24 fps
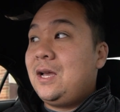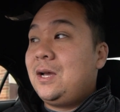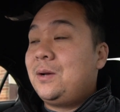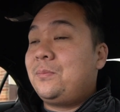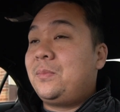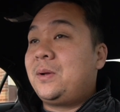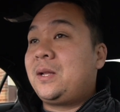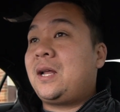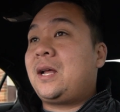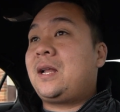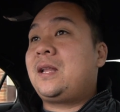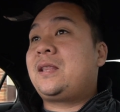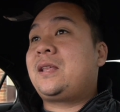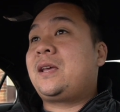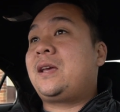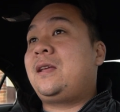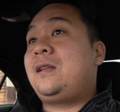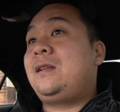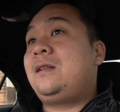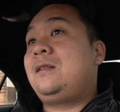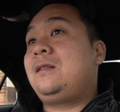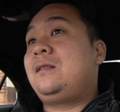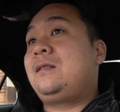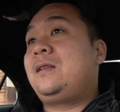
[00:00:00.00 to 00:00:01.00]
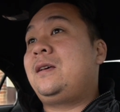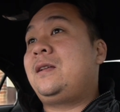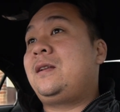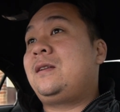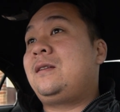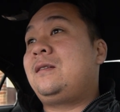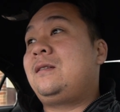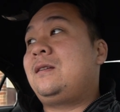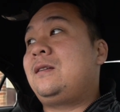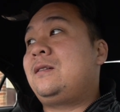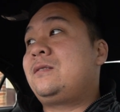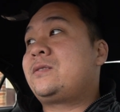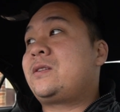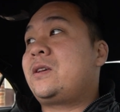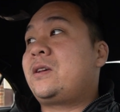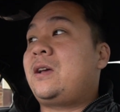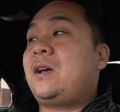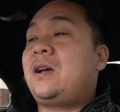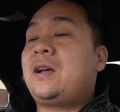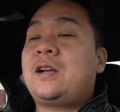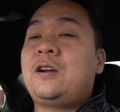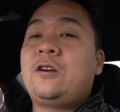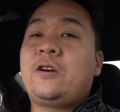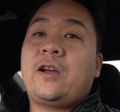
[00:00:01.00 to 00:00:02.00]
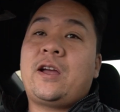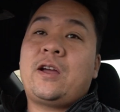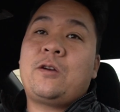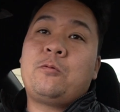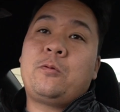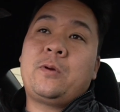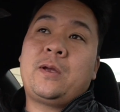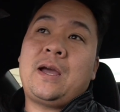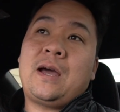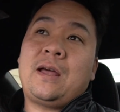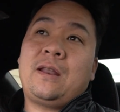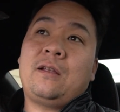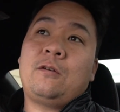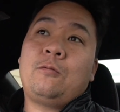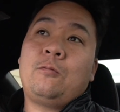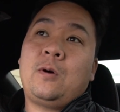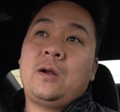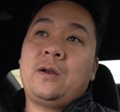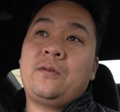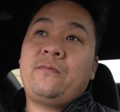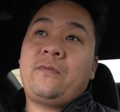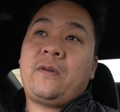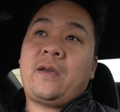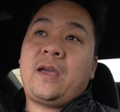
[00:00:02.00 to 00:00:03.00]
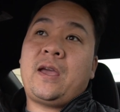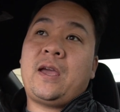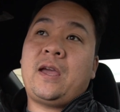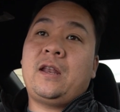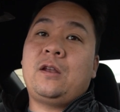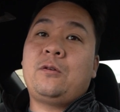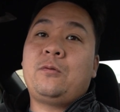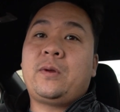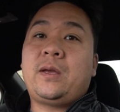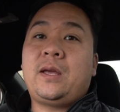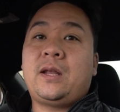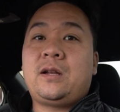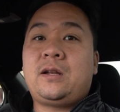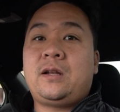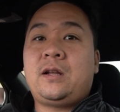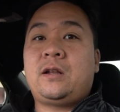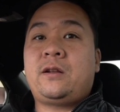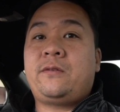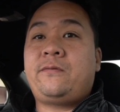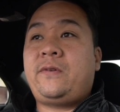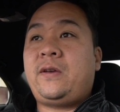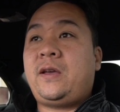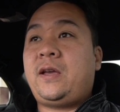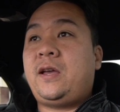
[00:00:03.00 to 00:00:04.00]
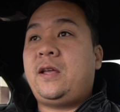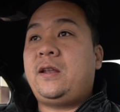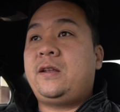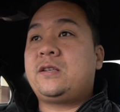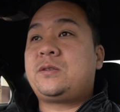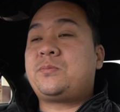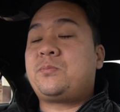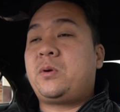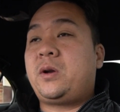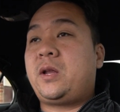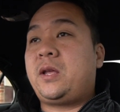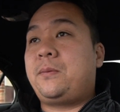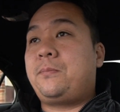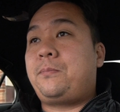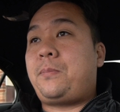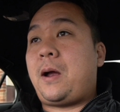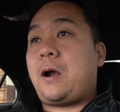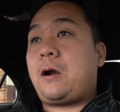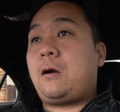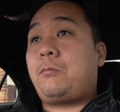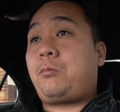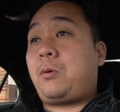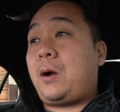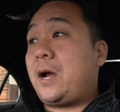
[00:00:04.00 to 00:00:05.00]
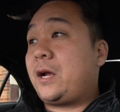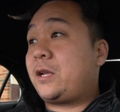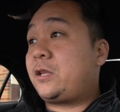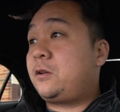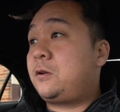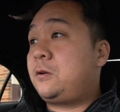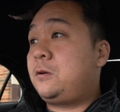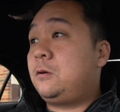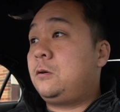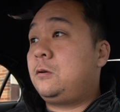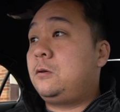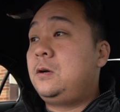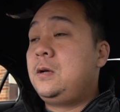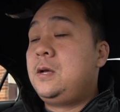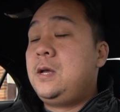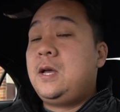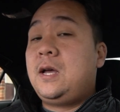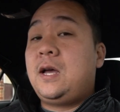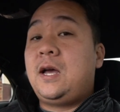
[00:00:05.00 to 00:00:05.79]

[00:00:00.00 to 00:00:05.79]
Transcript: but then I was like, okay, we got one van and we get another van, it's pretty practical.